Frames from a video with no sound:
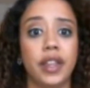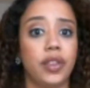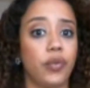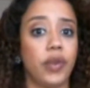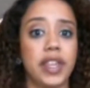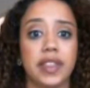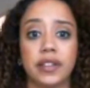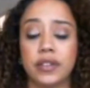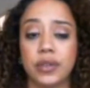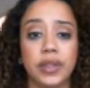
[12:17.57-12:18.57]
the right thing to
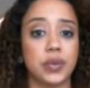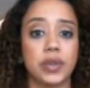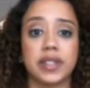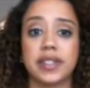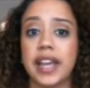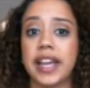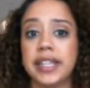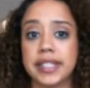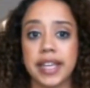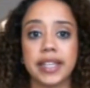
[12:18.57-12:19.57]
do, that's what society
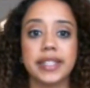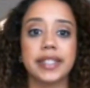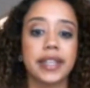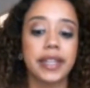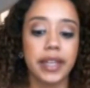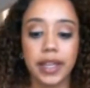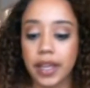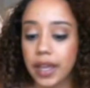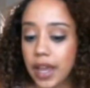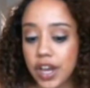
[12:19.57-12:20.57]
says,
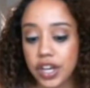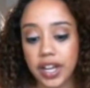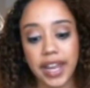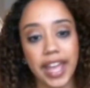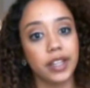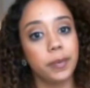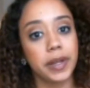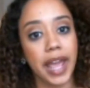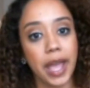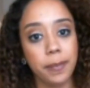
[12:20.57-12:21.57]
you're going to end up
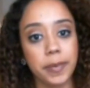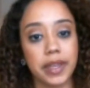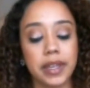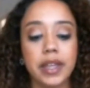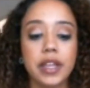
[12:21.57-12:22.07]
unhappy.